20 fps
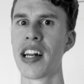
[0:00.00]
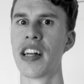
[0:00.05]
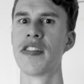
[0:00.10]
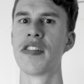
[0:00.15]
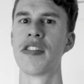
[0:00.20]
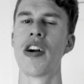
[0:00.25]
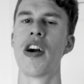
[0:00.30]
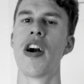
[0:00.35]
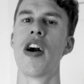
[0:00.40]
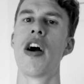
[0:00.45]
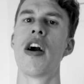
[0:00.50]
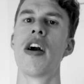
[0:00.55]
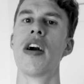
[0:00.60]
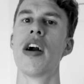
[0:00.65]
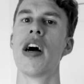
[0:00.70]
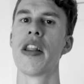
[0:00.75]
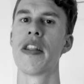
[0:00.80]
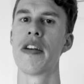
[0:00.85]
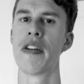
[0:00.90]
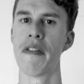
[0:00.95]
as there are
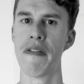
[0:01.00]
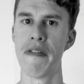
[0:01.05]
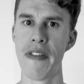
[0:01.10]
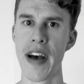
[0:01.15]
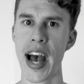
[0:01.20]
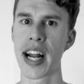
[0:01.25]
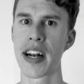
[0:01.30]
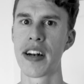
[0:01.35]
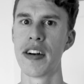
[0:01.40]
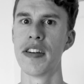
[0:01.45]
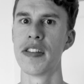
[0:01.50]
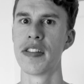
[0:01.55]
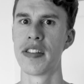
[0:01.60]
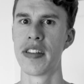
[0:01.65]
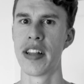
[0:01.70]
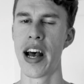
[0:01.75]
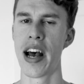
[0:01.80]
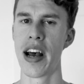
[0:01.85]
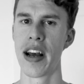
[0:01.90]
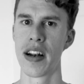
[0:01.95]
other factors
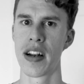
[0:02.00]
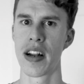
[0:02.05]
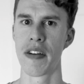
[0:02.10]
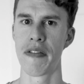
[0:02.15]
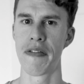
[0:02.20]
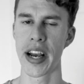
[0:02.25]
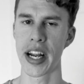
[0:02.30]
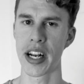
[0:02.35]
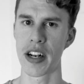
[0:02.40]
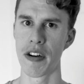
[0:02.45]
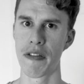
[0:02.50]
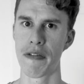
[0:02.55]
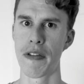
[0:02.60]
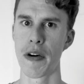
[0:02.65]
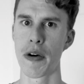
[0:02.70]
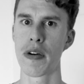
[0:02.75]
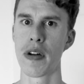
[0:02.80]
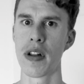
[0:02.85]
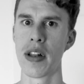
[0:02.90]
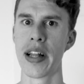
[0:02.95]
that affect your
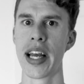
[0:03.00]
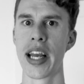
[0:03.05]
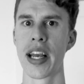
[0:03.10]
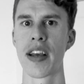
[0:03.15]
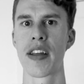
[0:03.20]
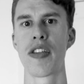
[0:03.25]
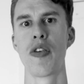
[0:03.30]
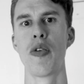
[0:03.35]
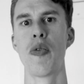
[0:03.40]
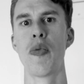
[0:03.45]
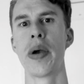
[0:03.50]
focal length